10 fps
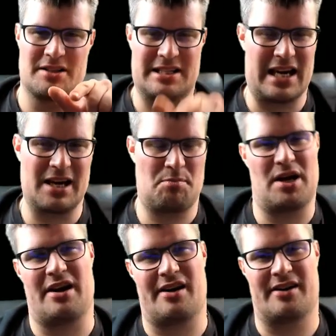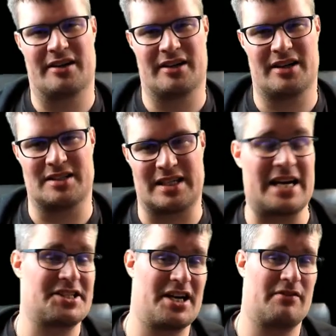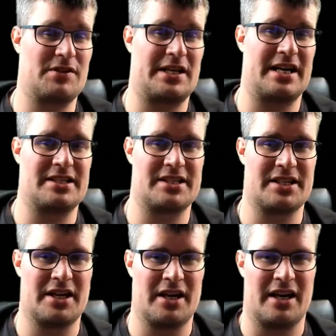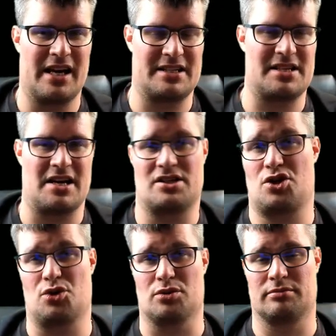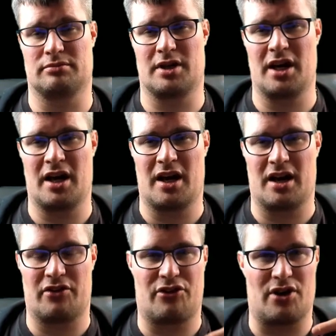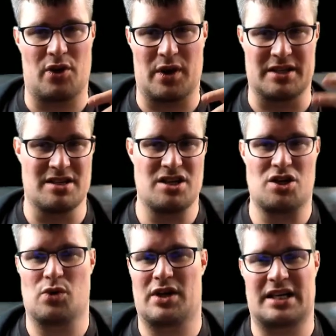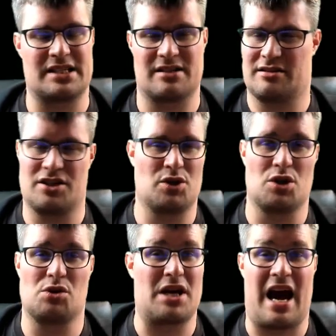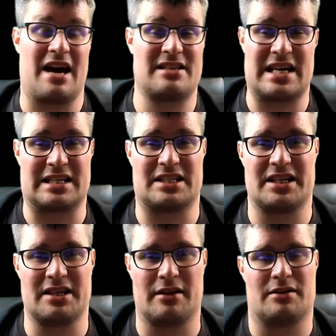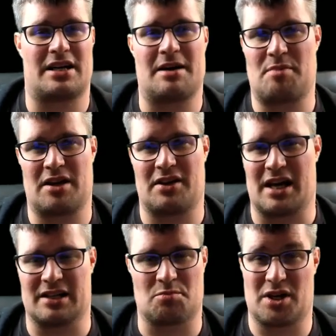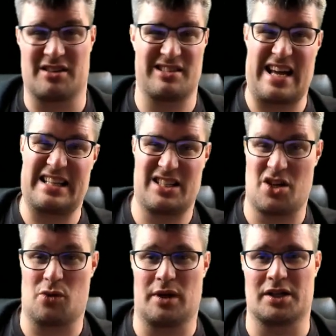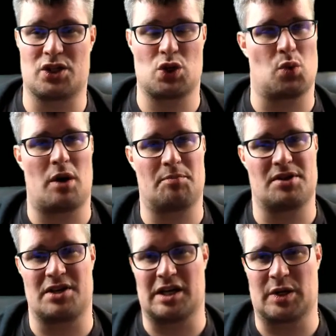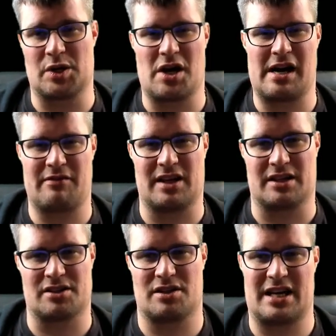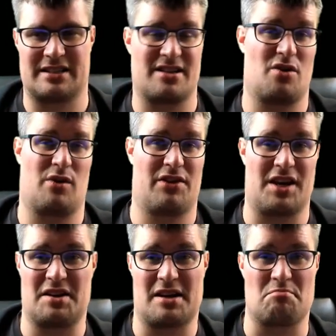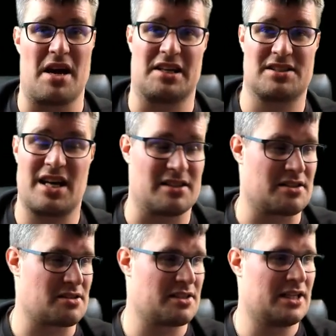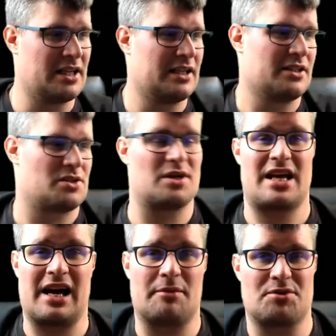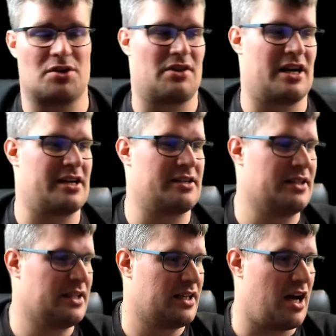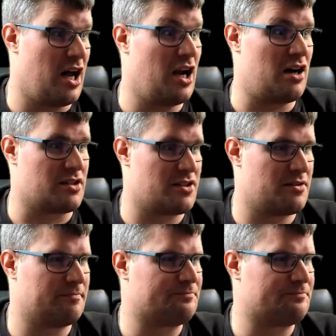type here is slash dev slash SDA2. So it knew that you, you can't actually type anything else because that's the only swapped reader you have there. So that's the only thing that makes sense. So it helped you there a lot.